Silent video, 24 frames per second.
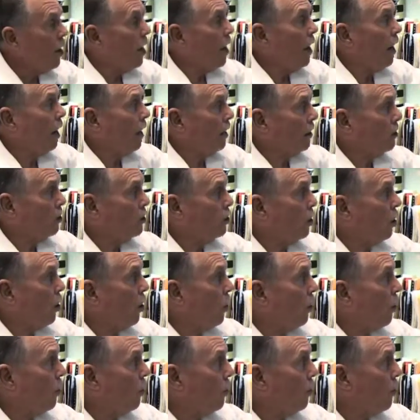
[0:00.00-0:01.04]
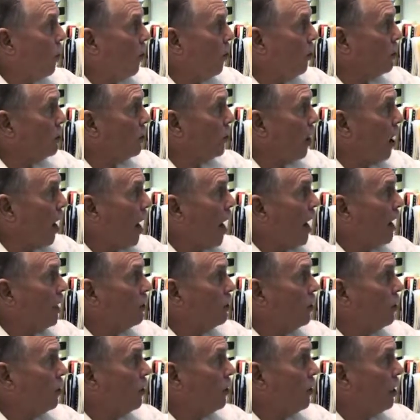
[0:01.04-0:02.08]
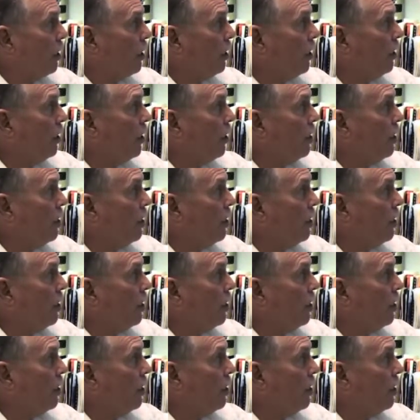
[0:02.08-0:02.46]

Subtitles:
And so those are actually